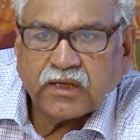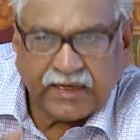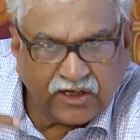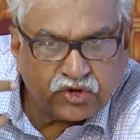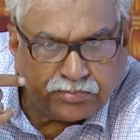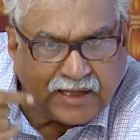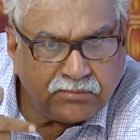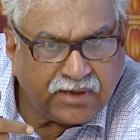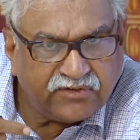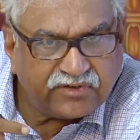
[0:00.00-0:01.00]
Can I smell
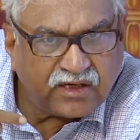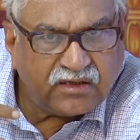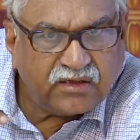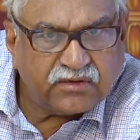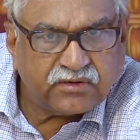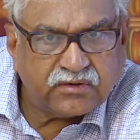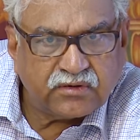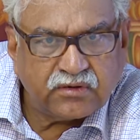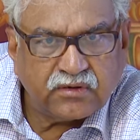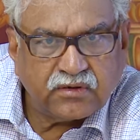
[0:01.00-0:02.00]
my sadness?
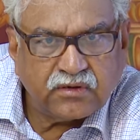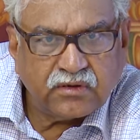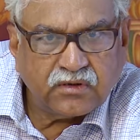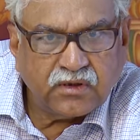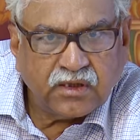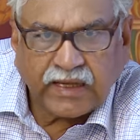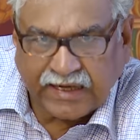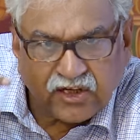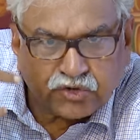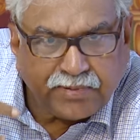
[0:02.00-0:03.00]

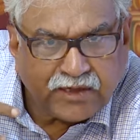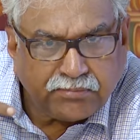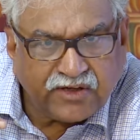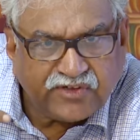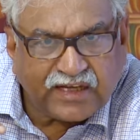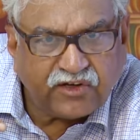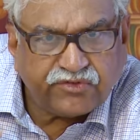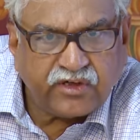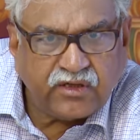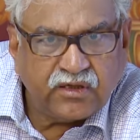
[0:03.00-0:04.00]
Can I smell my
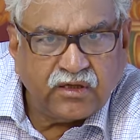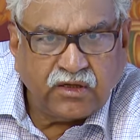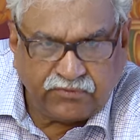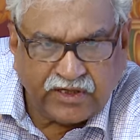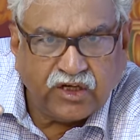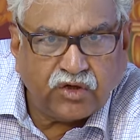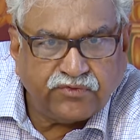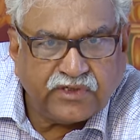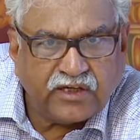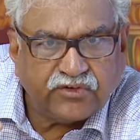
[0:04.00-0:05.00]
jealousy, feeling
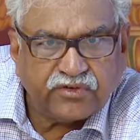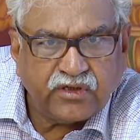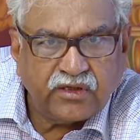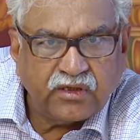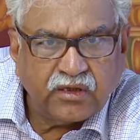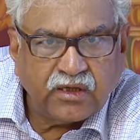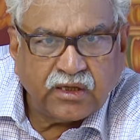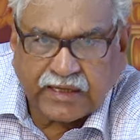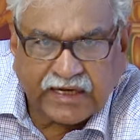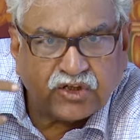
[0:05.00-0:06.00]
of jealousy?
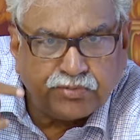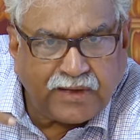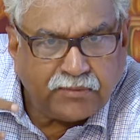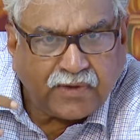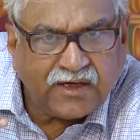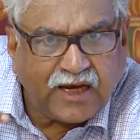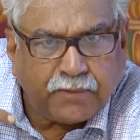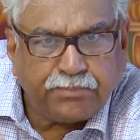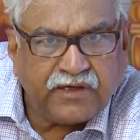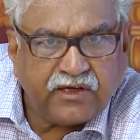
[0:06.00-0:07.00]
Can I smell my
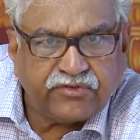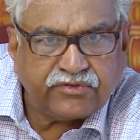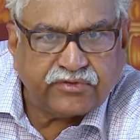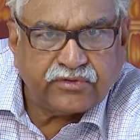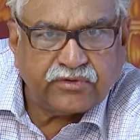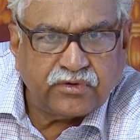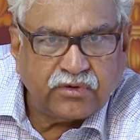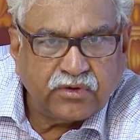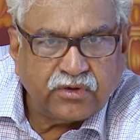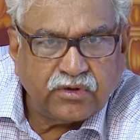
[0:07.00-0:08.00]
happiness?
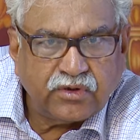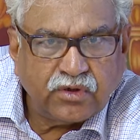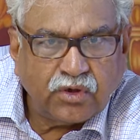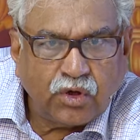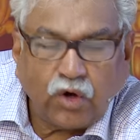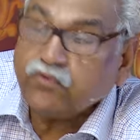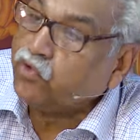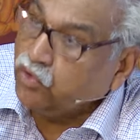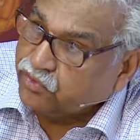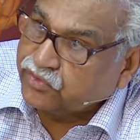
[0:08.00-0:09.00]
Of
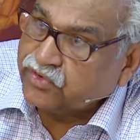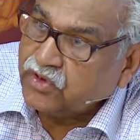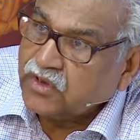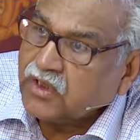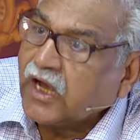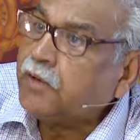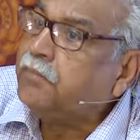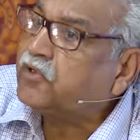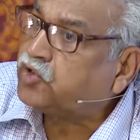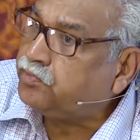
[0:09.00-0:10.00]
course, I
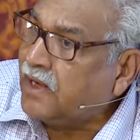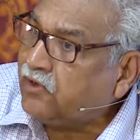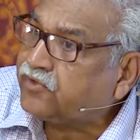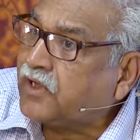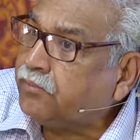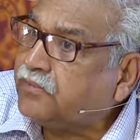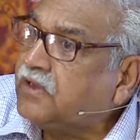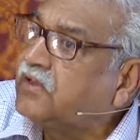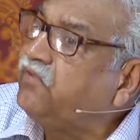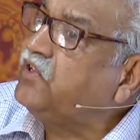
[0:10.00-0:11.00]
may smell
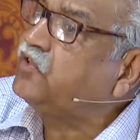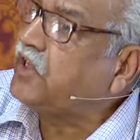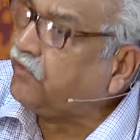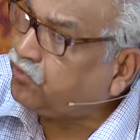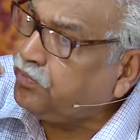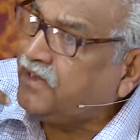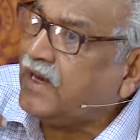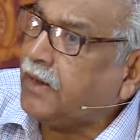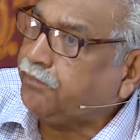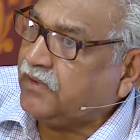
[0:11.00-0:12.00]
something which gives me
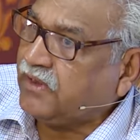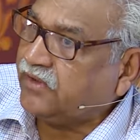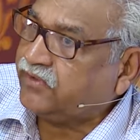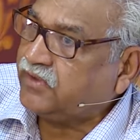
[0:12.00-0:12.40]
happiness.